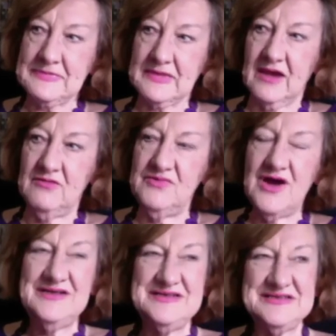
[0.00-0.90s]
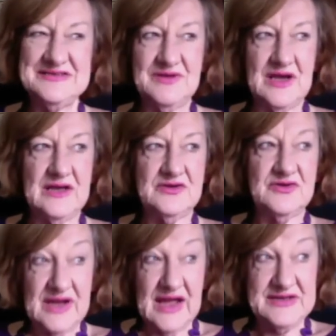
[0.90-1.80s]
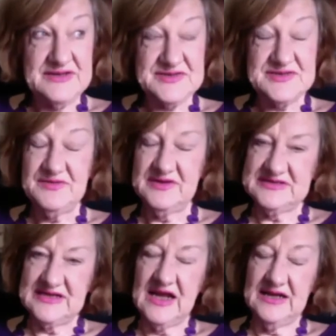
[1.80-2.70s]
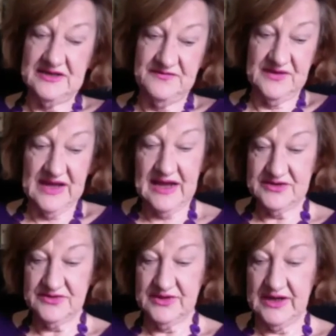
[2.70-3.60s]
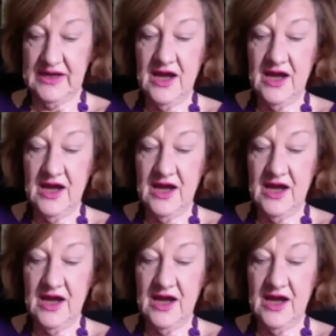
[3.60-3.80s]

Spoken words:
writers and creators are in a slightly different category